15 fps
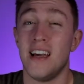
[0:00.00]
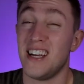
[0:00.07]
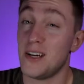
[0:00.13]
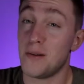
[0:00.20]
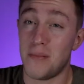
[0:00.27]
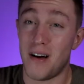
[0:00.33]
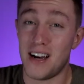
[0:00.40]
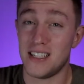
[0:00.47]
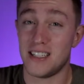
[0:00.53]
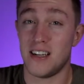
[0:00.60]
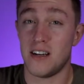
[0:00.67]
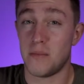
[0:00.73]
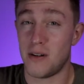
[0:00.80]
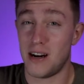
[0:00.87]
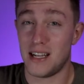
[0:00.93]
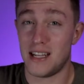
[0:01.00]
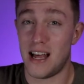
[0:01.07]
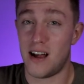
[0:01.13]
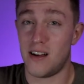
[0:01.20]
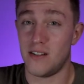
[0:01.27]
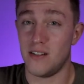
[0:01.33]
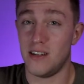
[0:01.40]
your body's gonna break
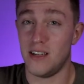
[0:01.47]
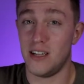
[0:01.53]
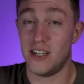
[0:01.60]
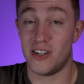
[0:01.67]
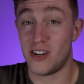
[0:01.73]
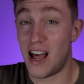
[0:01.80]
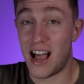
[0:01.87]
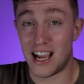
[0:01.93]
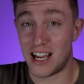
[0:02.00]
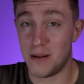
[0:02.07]
down, you're not